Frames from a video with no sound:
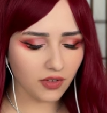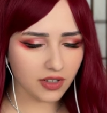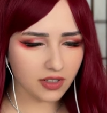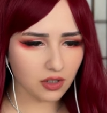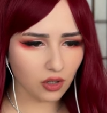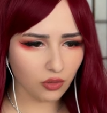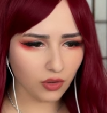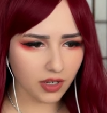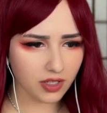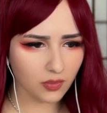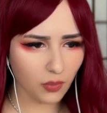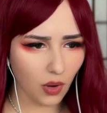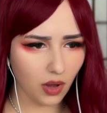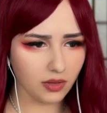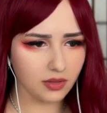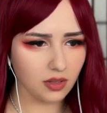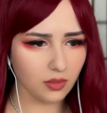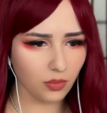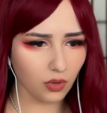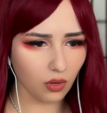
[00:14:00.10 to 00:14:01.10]
as long as
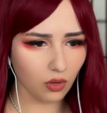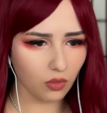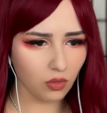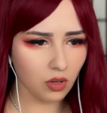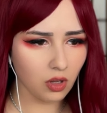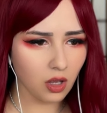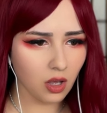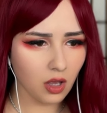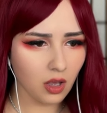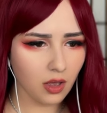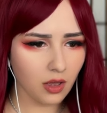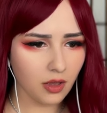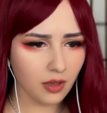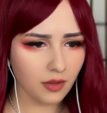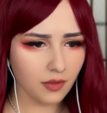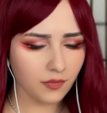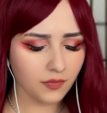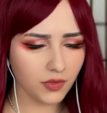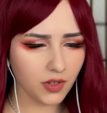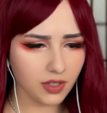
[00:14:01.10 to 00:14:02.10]
possible.
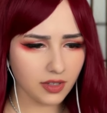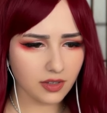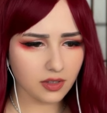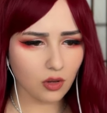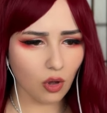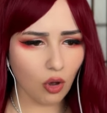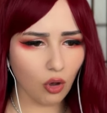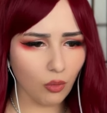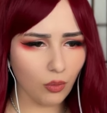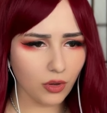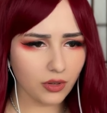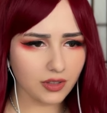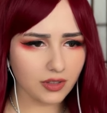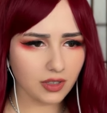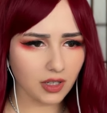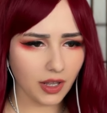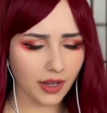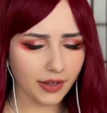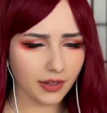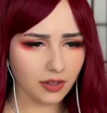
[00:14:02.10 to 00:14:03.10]
This is almost
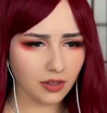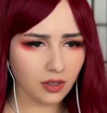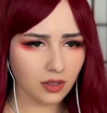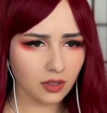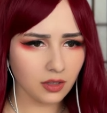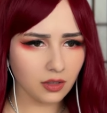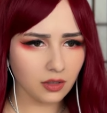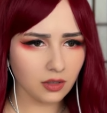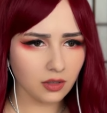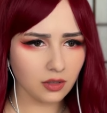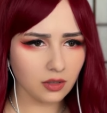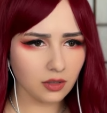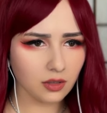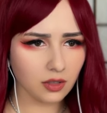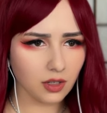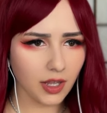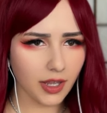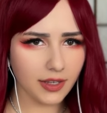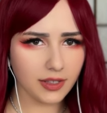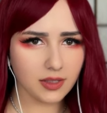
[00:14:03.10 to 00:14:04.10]
like
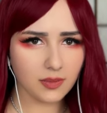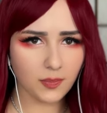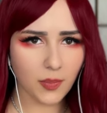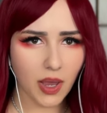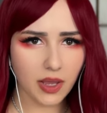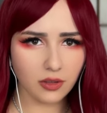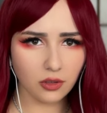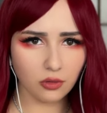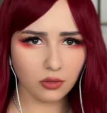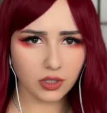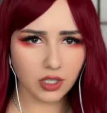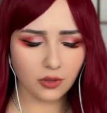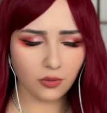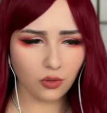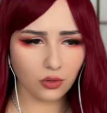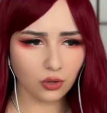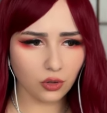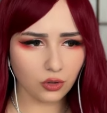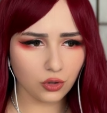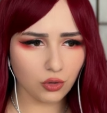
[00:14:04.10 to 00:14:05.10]
his penalty
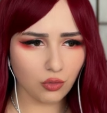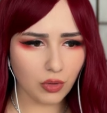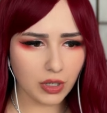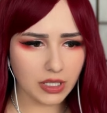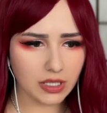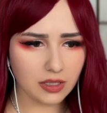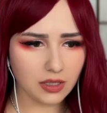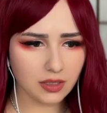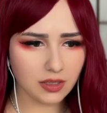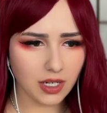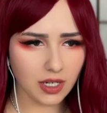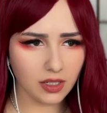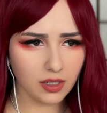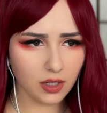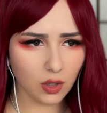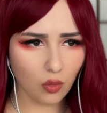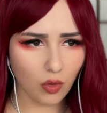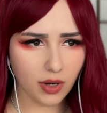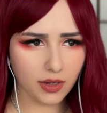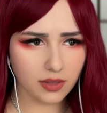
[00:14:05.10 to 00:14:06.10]
for not doing the daily
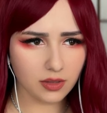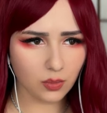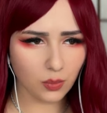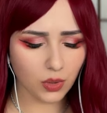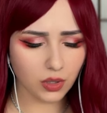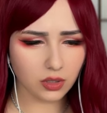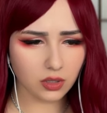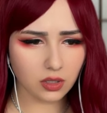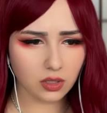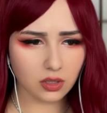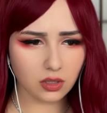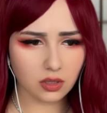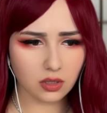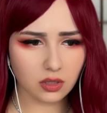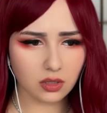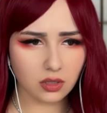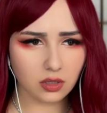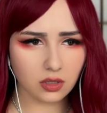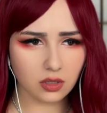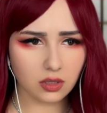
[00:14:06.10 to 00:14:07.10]
quest, but...
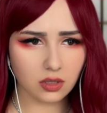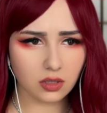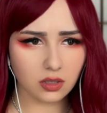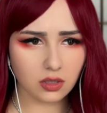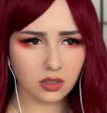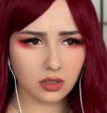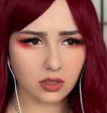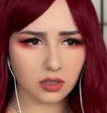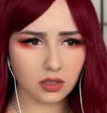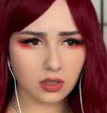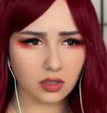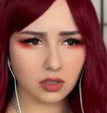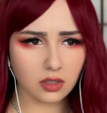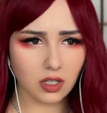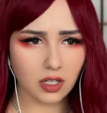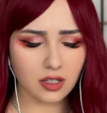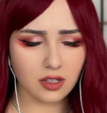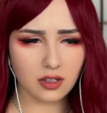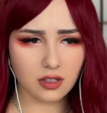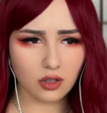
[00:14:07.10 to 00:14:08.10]

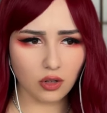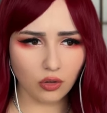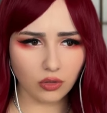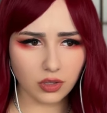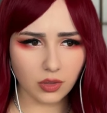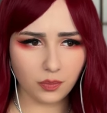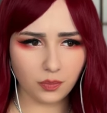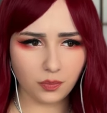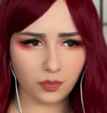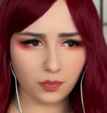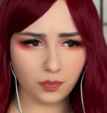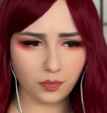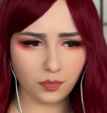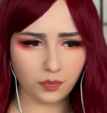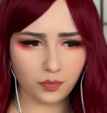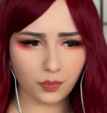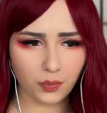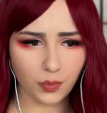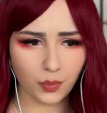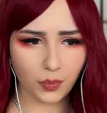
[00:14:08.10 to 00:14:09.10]
This is not the
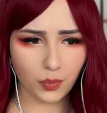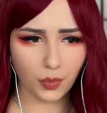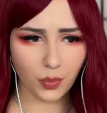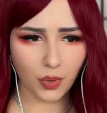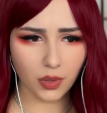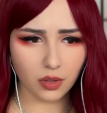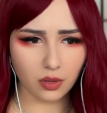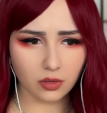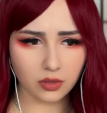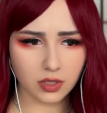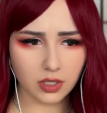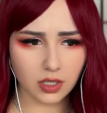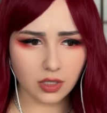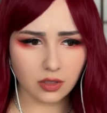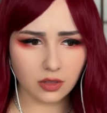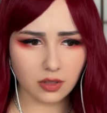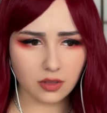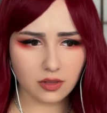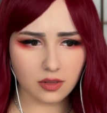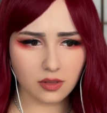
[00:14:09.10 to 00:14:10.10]
penalty,
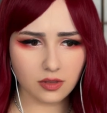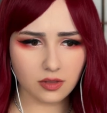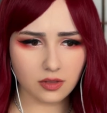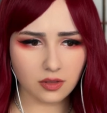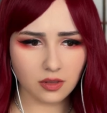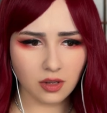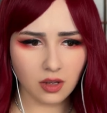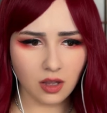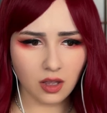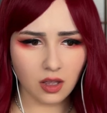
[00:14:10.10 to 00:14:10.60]
this is